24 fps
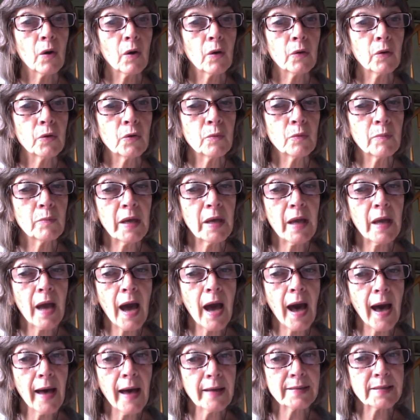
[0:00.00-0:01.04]
You may
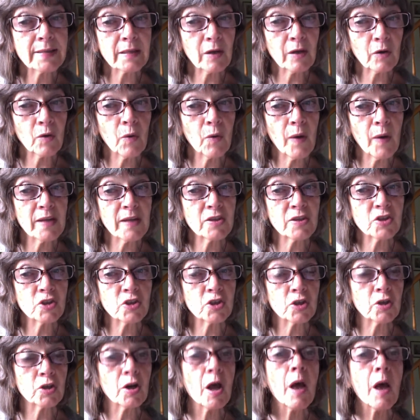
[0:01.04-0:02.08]
ask a
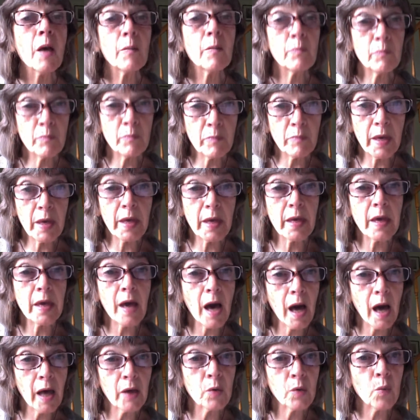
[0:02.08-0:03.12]
question. May
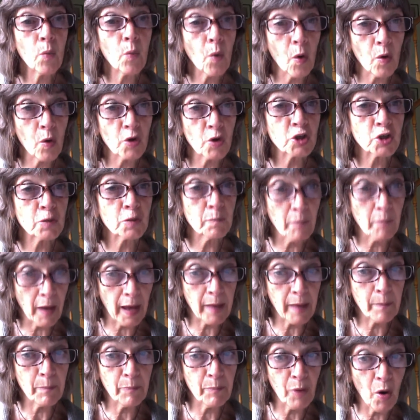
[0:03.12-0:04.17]
I wash
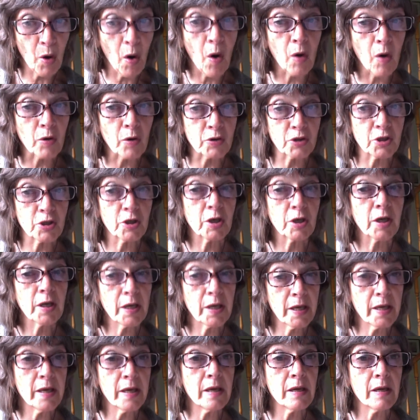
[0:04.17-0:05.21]
my pot
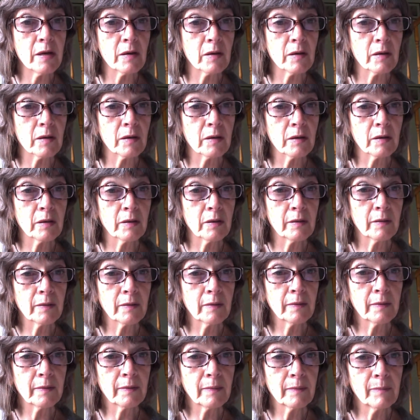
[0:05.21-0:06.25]
here?
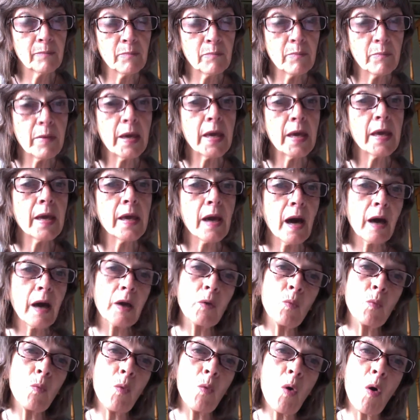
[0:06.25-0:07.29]
May I
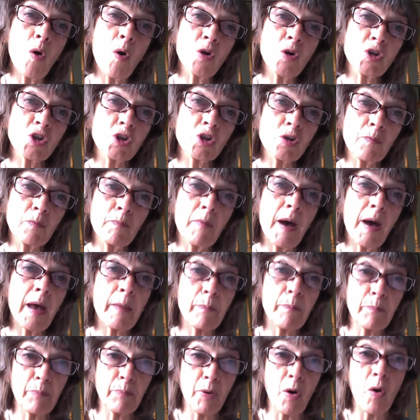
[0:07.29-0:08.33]
wash my
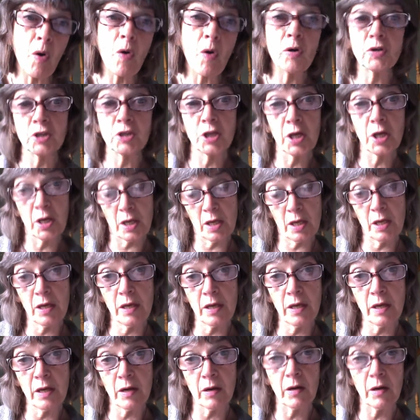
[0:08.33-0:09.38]
pot
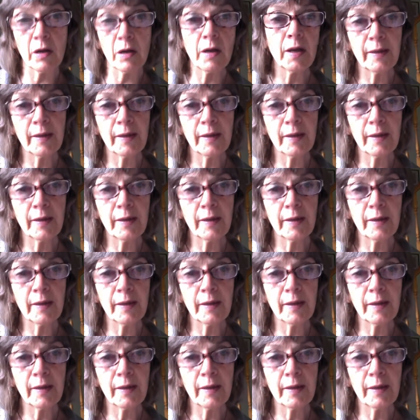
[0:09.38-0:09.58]
here?